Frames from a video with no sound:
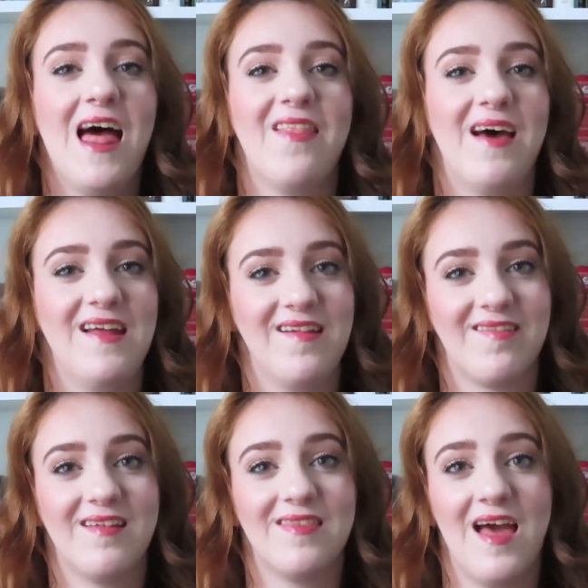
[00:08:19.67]
that
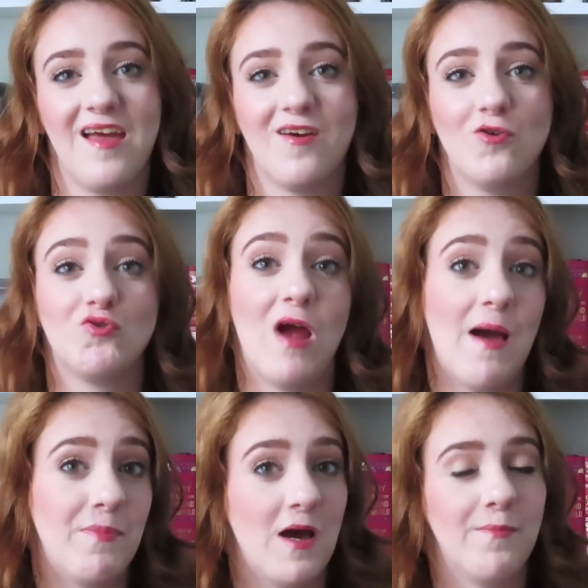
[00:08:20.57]
isn't like
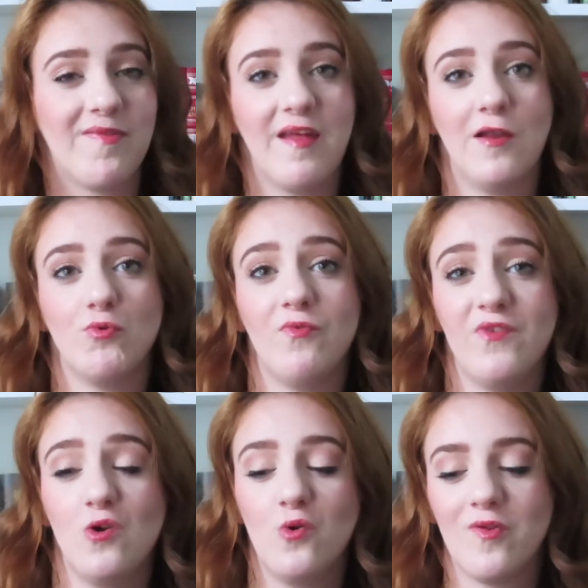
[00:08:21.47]
wrap-ups and
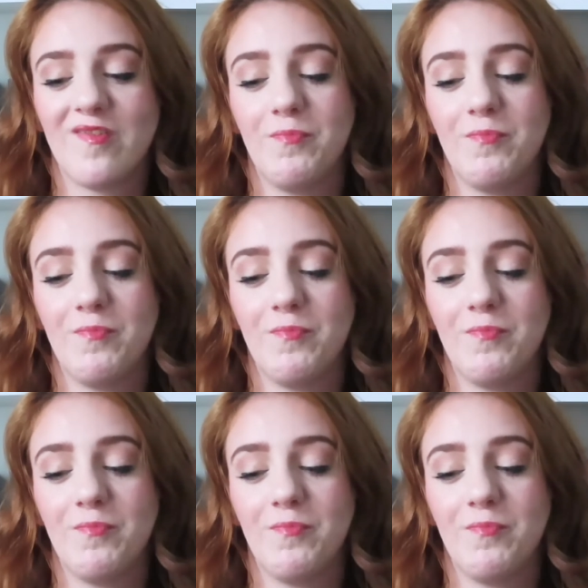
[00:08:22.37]
reviews,